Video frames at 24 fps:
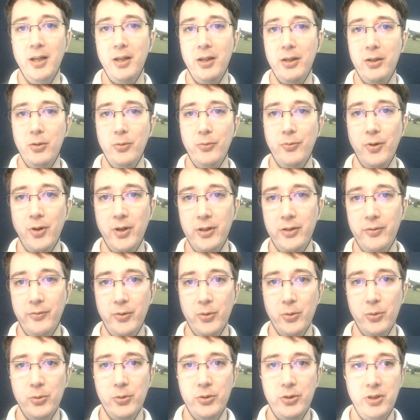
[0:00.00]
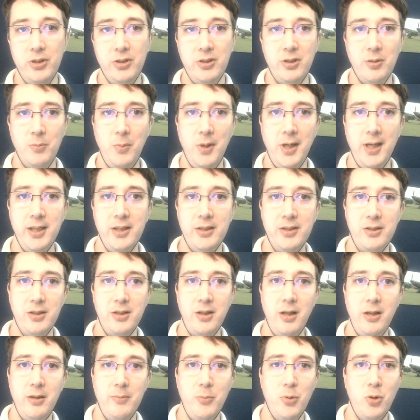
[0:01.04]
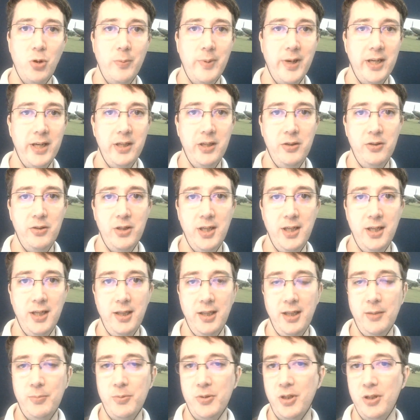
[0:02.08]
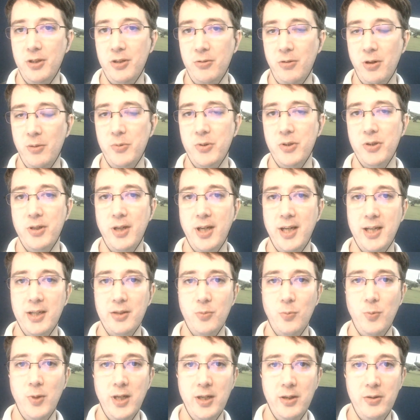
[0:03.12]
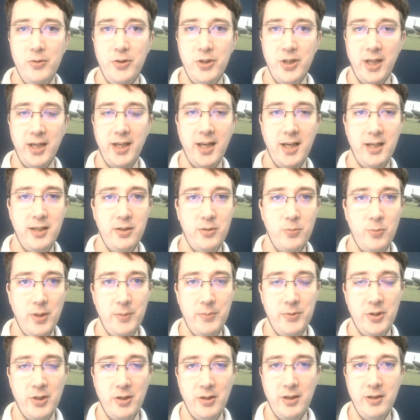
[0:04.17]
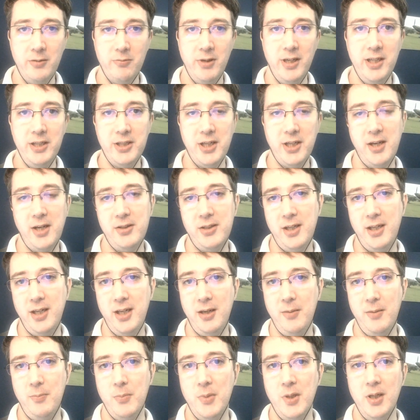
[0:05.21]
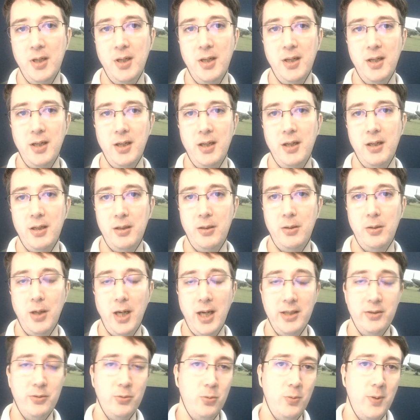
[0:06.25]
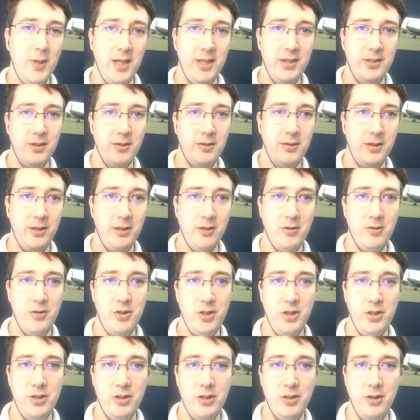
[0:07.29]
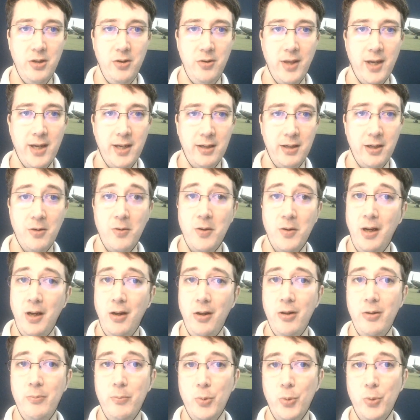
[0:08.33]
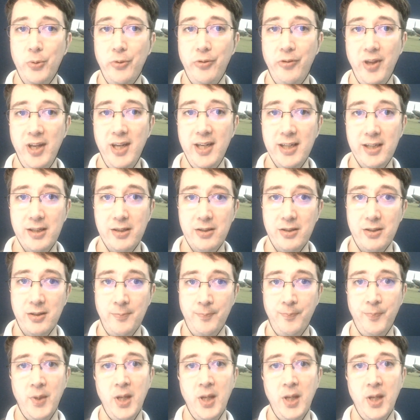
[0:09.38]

You'll find, of course, some links to learn more about Eugene in the episode description as well. Check out his website. Reach out to him. As always, I encourage you to do that. Go and learn more things.